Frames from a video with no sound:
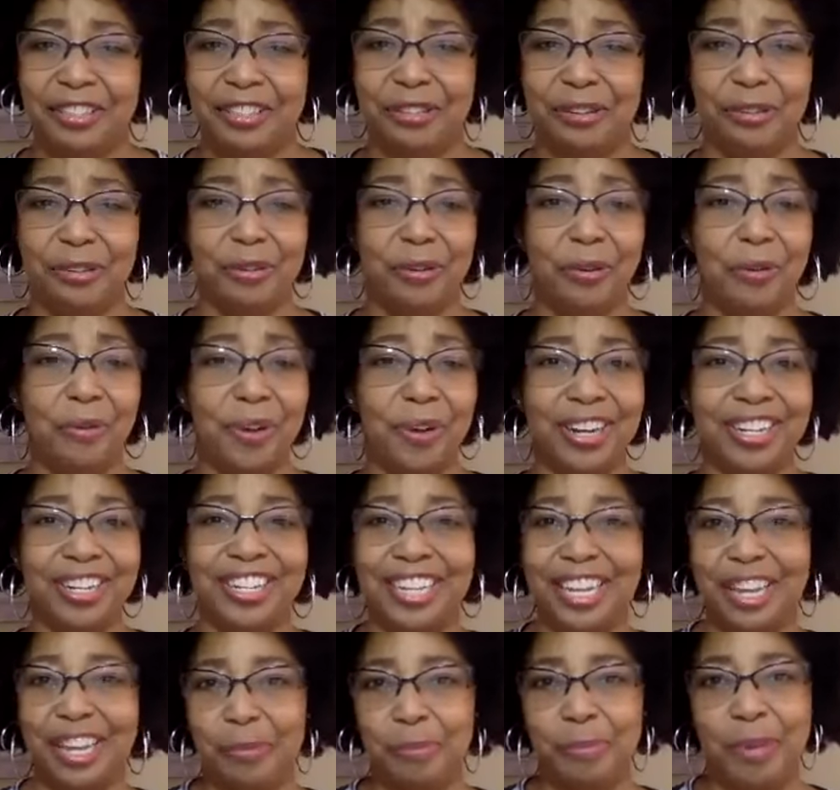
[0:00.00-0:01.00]
They're going
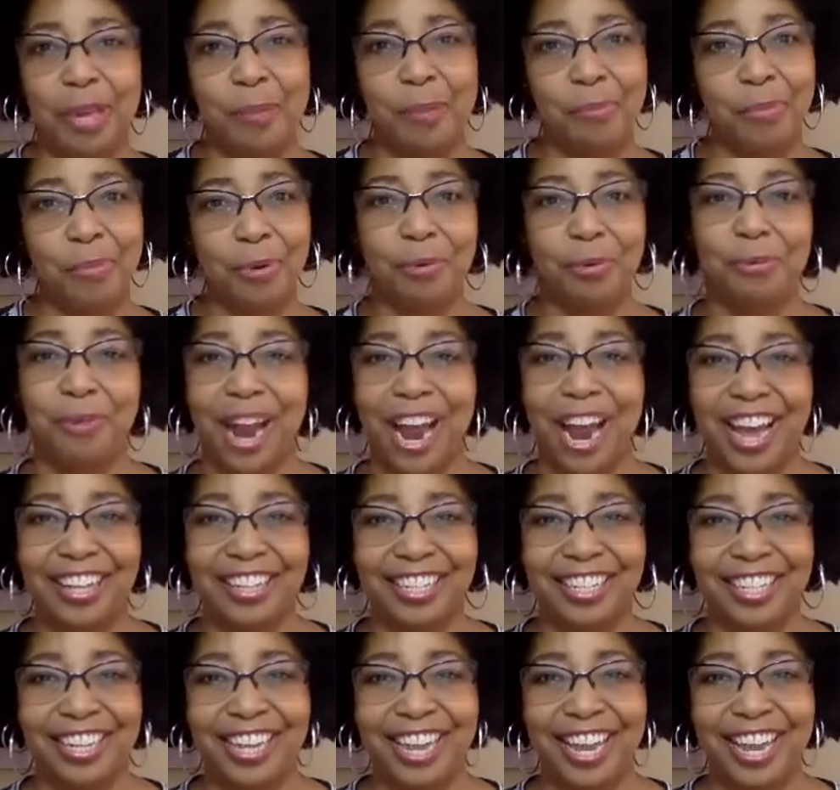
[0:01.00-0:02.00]
to get people
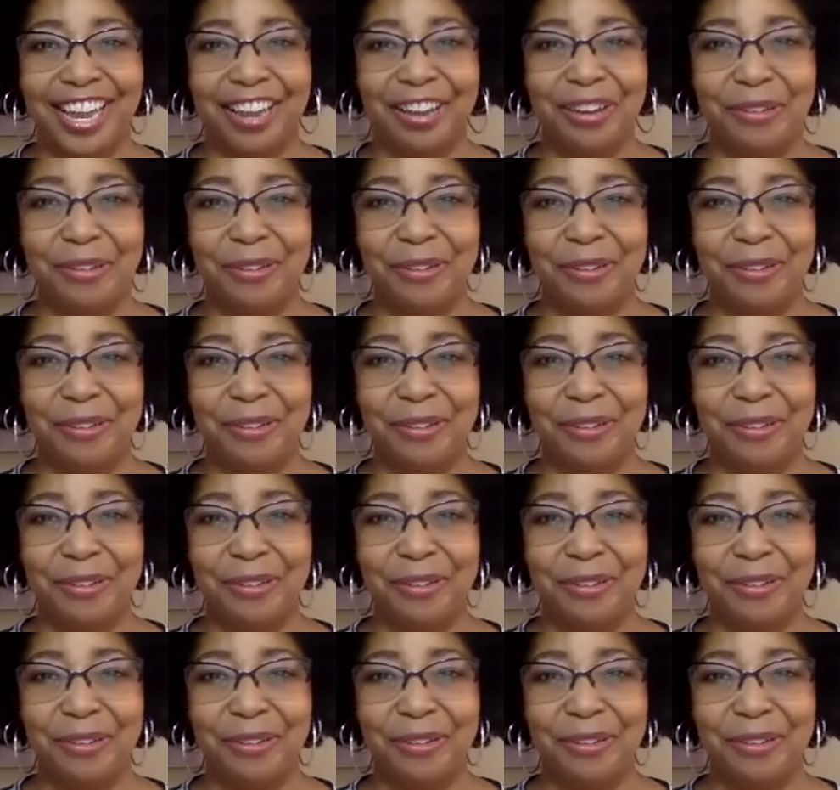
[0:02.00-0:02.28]
rallying